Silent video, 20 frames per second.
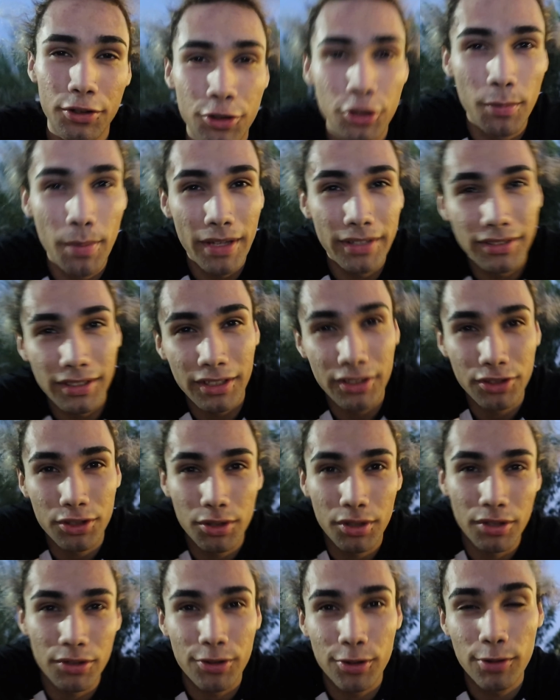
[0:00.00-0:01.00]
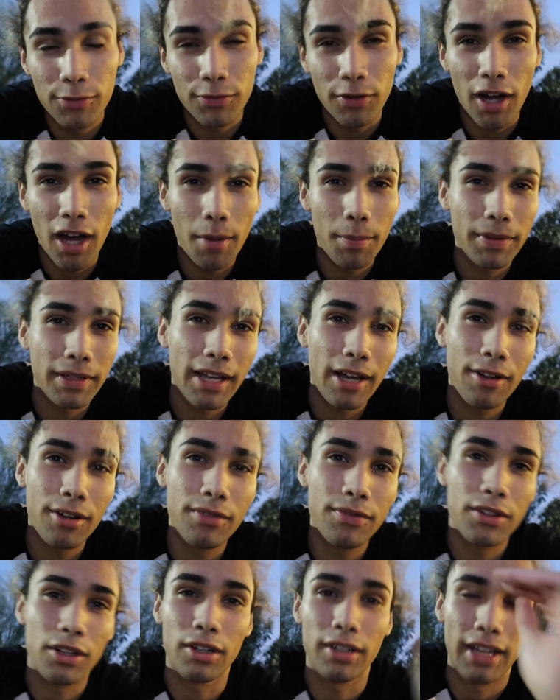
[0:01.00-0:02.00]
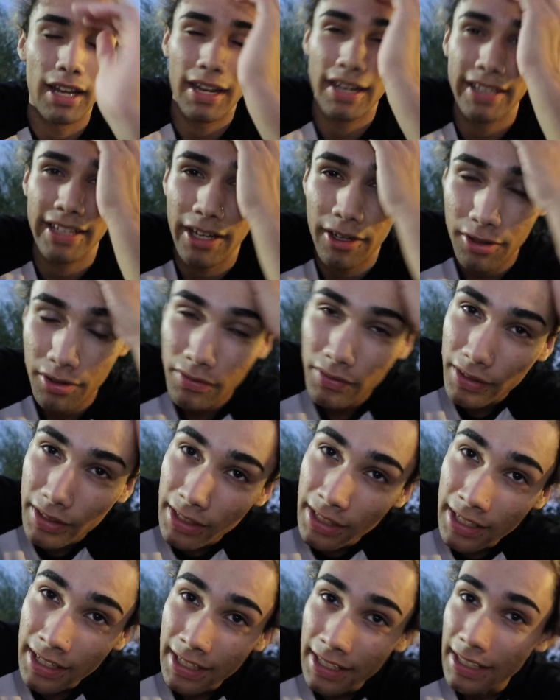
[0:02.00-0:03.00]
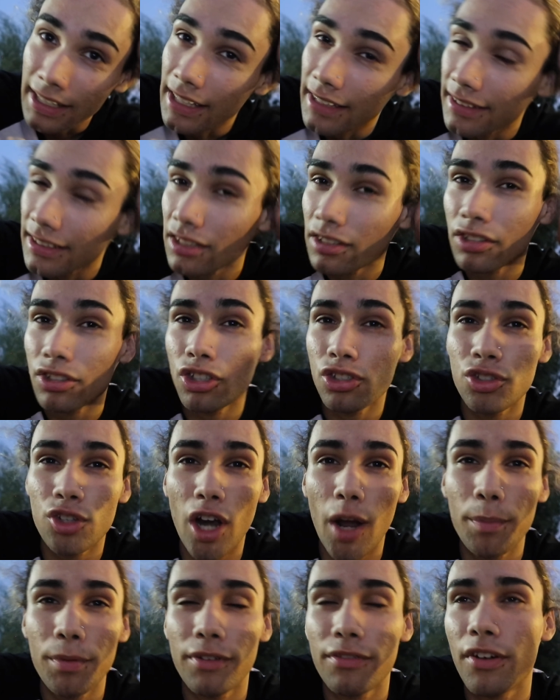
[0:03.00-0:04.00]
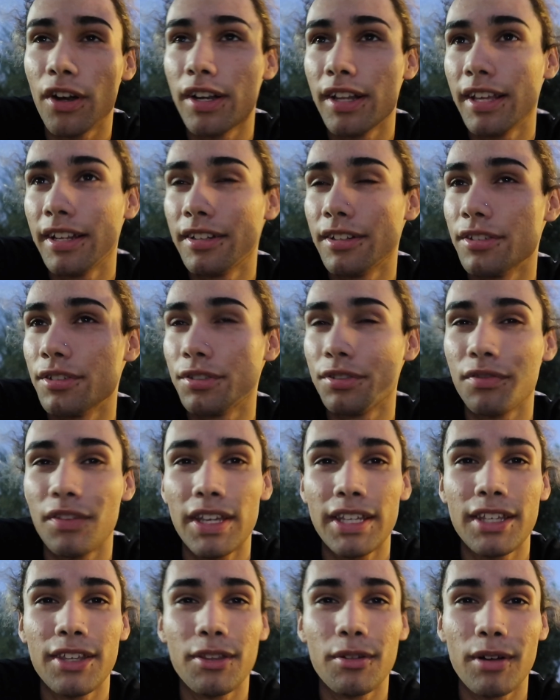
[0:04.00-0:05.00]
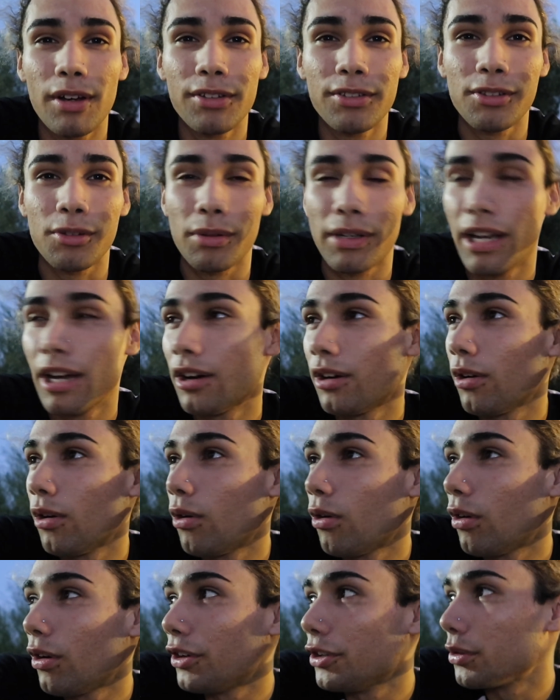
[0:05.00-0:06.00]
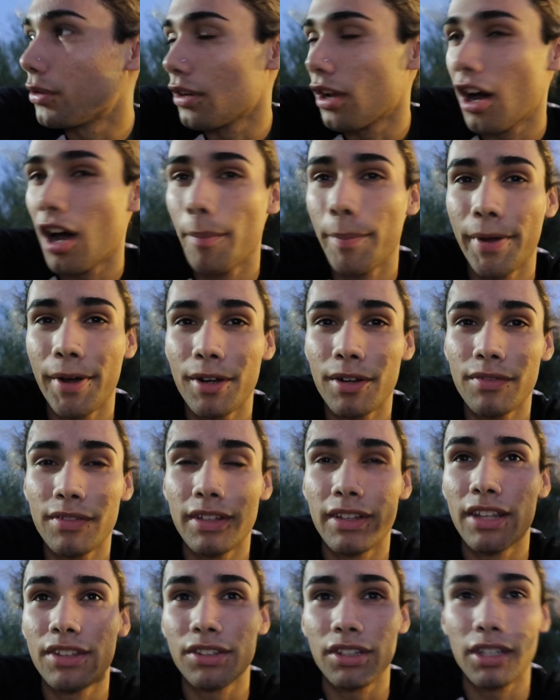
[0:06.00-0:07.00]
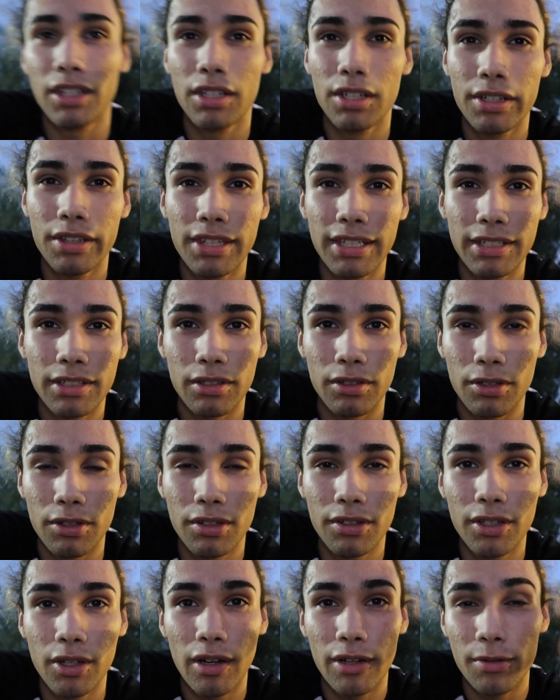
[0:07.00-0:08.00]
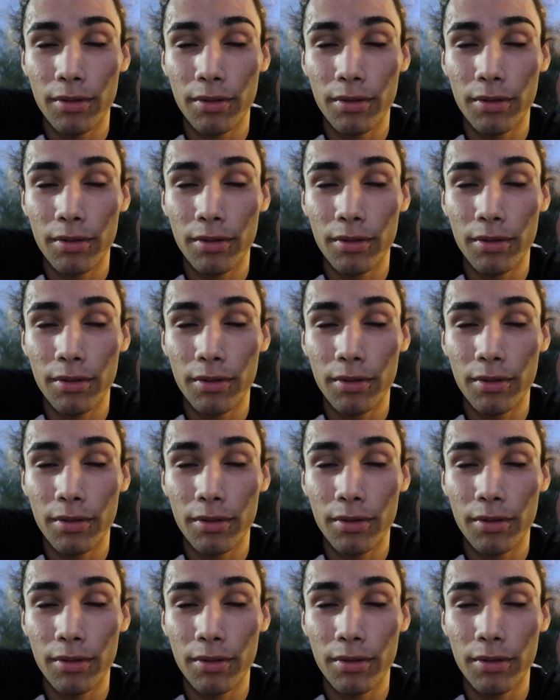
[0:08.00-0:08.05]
The two best things you can do for hopping out of it or getting out of it is either just drop your front end and just fakie the rest of the way out, or you can hop out of it. That's a good thing to learn though.